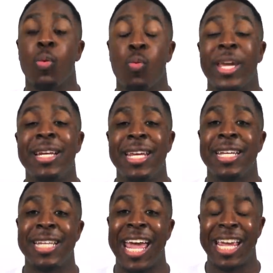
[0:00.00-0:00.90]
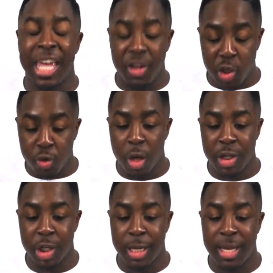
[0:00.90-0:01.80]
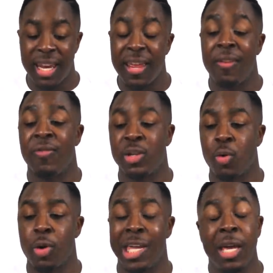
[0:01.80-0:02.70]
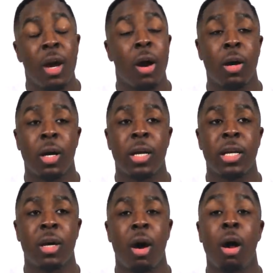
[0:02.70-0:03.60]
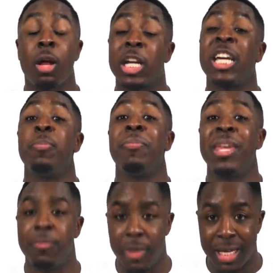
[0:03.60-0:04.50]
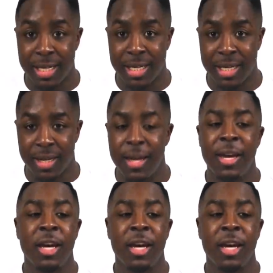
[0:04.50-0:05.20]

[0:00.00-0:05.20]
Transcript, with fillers: We need to take instruction and inventory on all our commitments